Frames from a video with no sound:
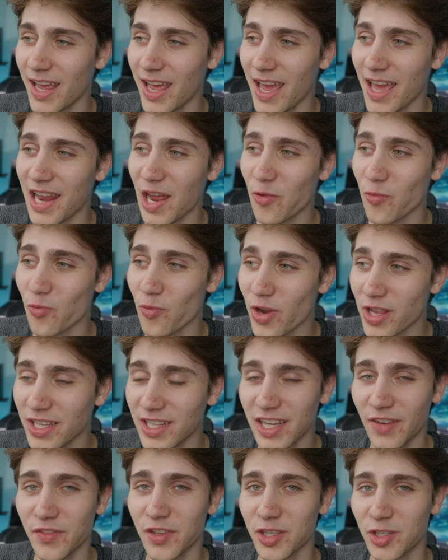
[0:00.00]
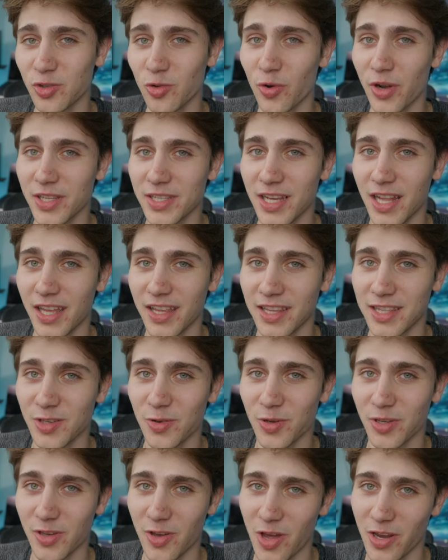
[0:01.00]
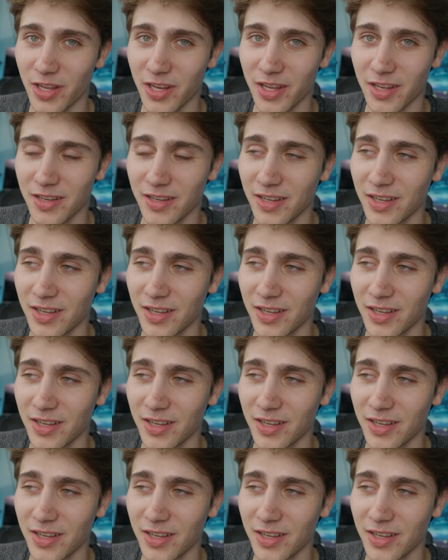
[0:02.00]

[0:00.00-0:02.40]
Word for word: and I really love the storytelling that's going on in it.